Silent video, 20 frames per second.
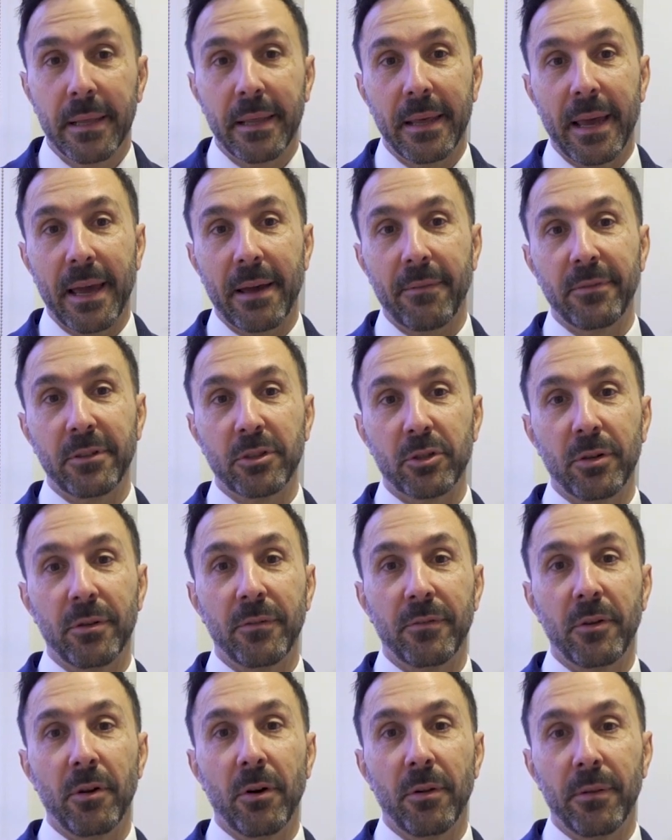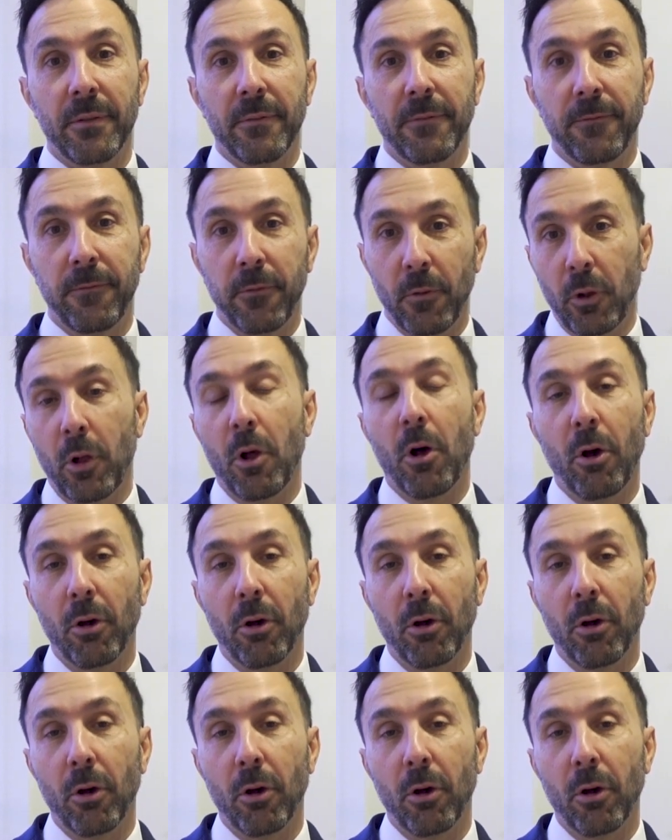They haven't sort of gone the full